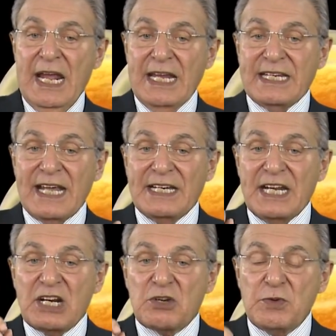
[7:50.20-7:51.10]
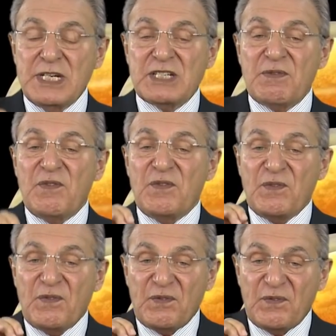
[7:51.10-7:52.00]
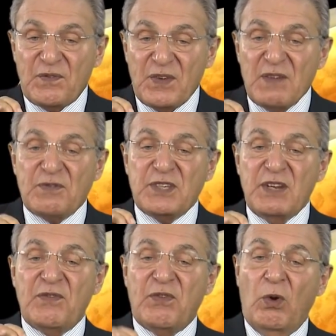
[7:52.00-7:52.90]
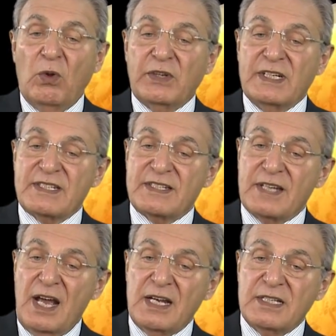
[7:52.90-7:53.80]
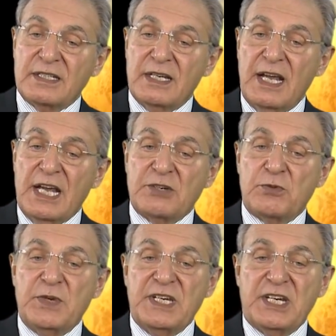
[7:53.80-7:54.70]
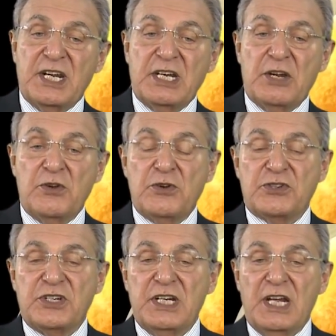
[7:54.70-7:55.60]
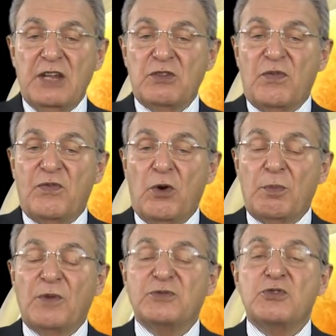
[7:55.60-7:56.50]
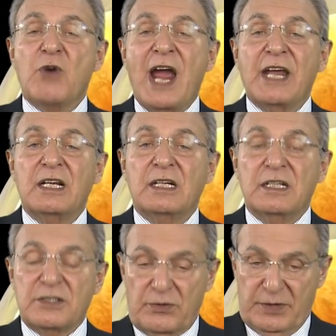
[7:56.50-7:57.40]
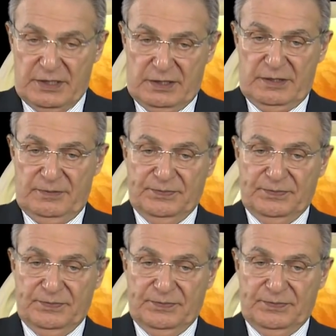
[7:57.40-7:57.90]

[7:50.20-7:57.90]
It can increase 50-fold its size and retain energy in the form of triglycerides.